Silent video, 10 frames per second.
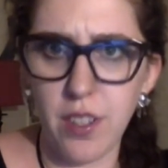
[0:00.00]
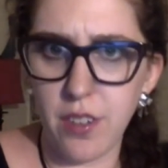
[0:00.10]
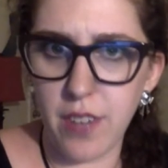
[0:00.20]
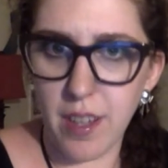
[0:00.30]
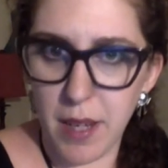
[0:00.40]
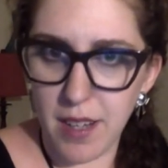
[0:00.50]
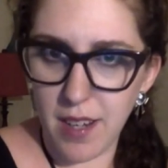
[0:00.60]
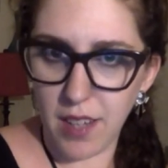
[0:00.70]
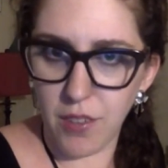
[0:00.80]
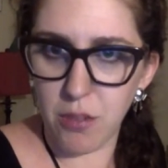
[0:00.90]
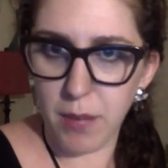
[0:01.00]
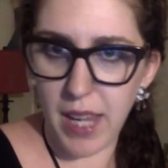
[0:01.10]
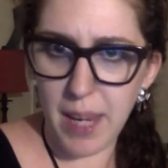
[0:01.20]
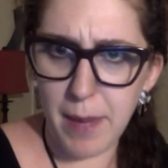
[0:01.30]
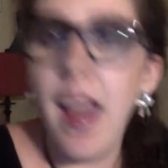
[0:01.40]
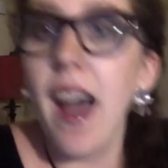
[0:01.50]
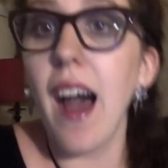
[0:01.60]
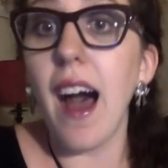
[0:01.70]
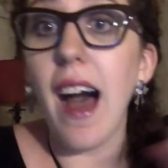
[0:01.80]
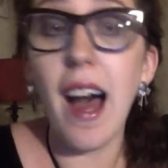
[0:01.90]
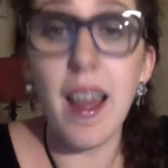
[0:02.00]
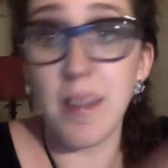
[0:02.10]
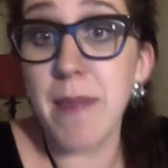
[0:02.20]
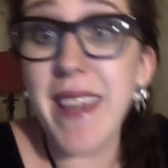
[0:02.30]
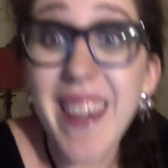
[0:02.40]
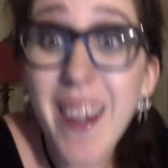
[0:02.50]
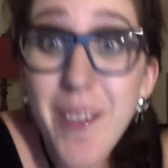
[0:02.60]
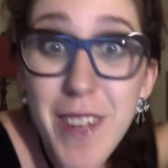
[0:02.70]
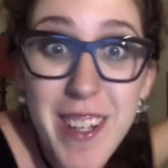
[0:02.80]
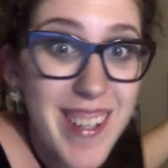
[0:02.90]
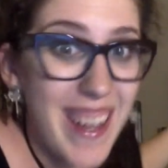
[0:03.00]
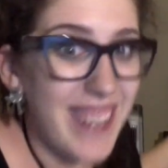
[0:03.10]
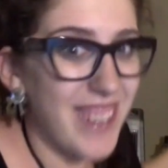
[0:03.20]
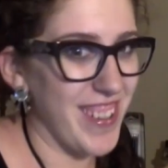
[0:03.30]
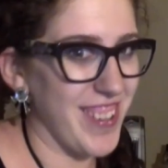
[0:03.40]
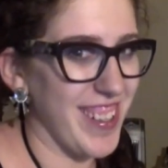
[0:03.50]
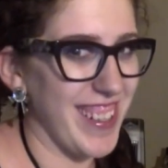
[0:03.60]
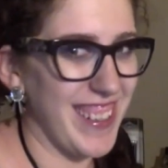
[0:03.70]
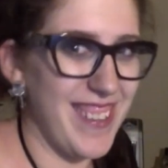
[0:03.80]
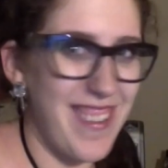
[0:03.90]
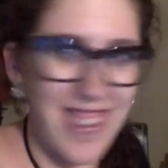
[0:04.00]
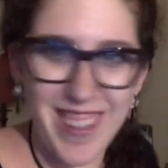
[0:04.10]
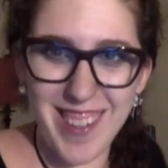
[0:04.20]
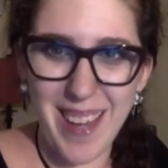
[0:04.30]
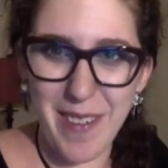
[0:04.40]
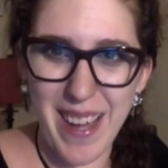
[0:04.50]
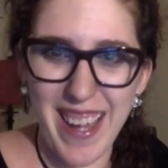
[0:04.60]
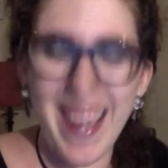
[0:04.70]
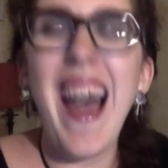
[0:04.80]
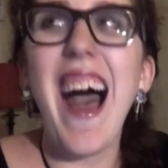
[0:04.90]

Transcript: So that's my television behind me. Speaking of television, oh, that's a good segue.